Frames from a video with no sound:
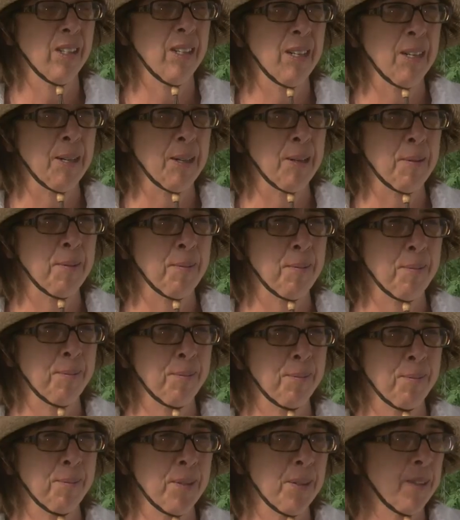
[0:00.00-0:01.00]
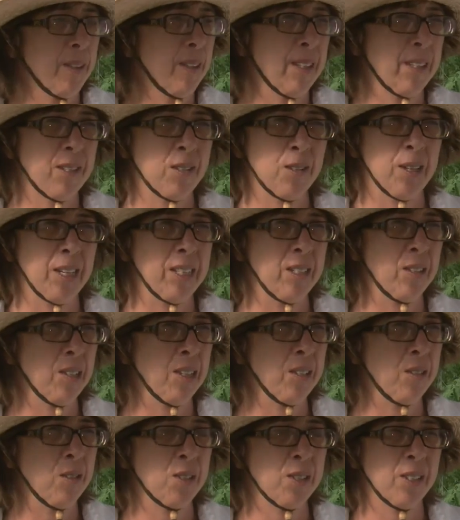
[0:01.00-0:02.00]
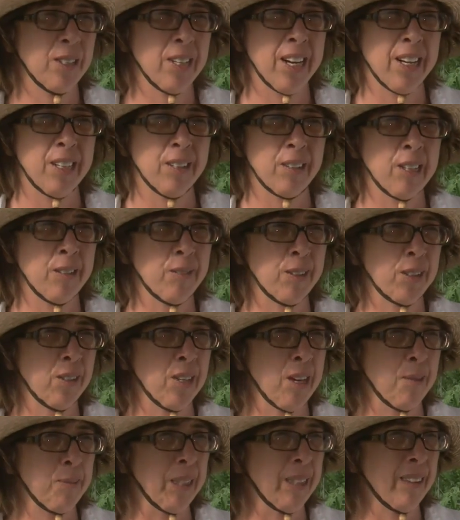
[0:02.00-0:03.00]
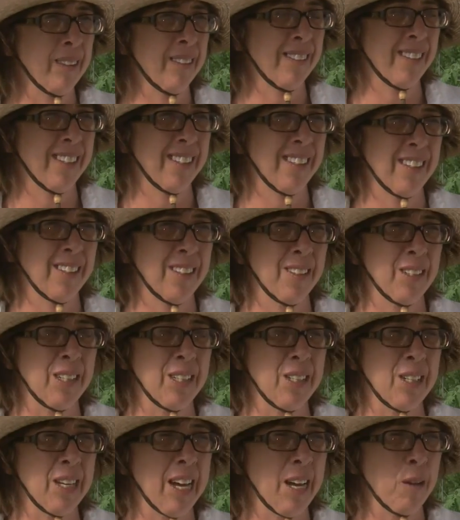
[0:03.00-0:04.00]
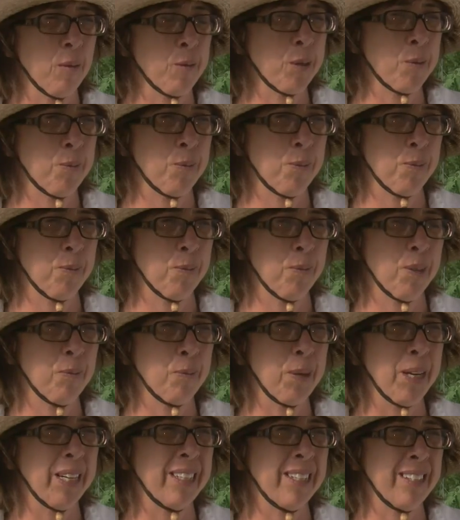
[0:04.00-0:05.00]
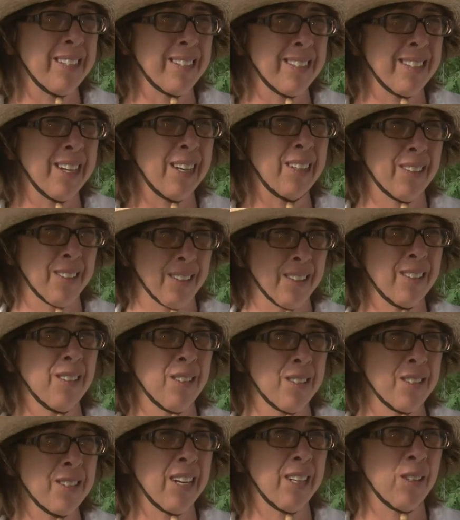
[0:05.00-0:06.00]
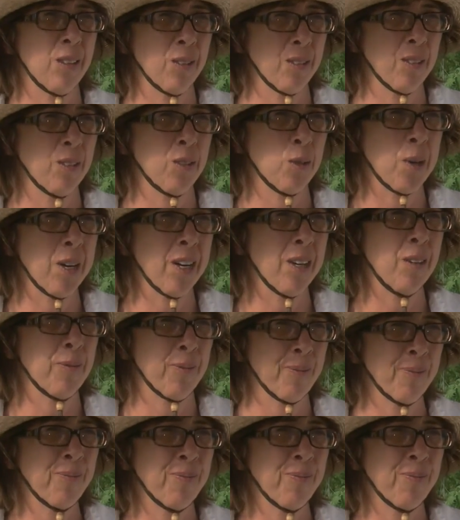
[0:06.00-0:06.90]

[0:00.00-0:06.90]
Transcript: Um, so I, do, I, use a lot of cover cropping, and it helps break insect cycles as well.